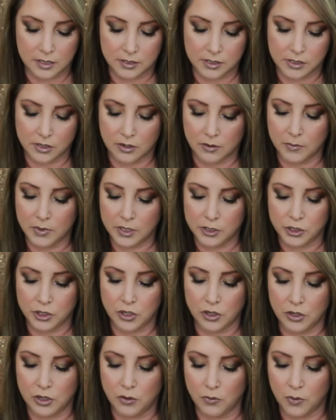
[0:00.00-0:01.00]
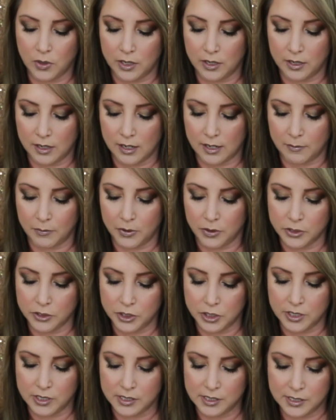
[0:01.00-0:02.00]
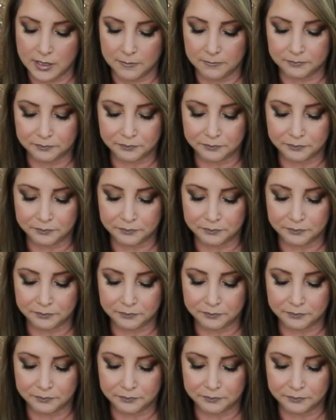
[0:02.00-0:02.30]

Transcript: So I'm going to show you what I purchased